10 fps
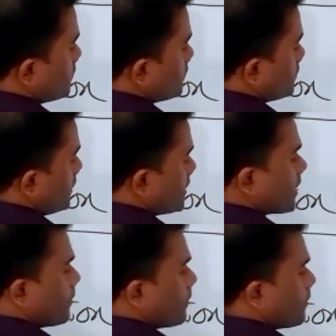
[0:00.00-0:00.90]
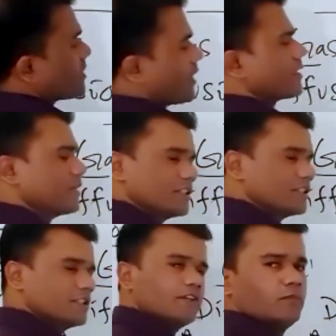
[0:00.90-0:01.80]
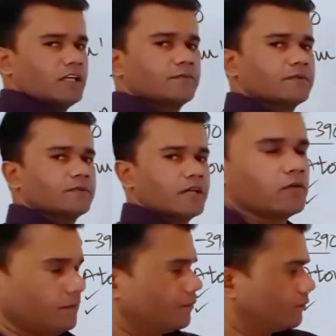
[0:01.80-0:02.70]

Right? This happens until the pressures of two bulbs are equal.